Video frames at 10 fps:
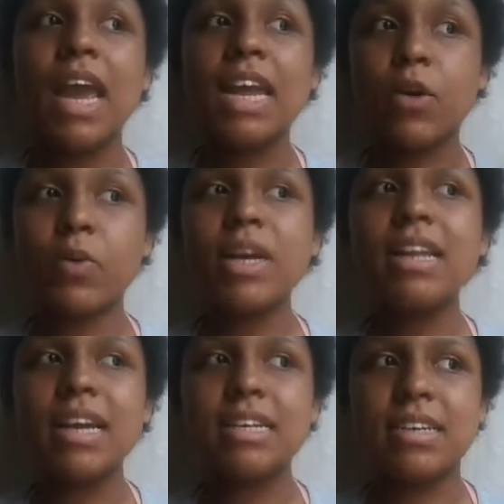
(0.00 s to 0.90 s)
and I
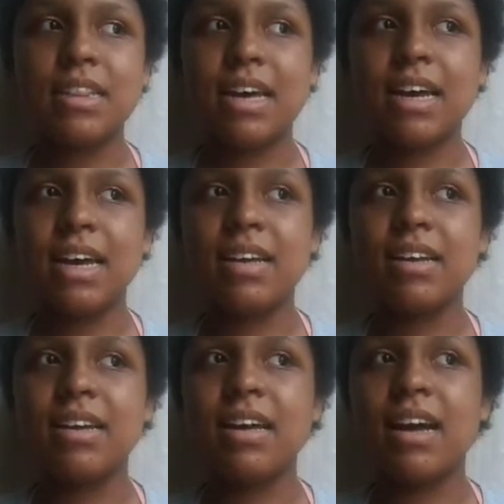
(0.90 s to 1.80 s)
realized that
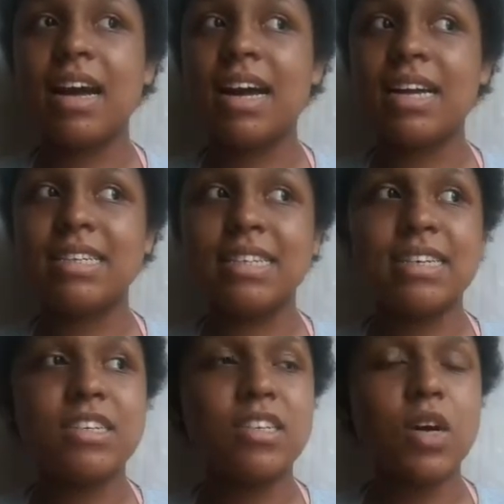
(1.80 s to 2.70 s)
I
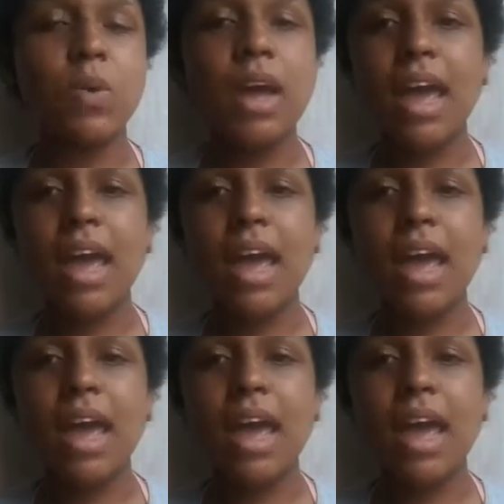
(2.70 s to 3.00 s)
didn't know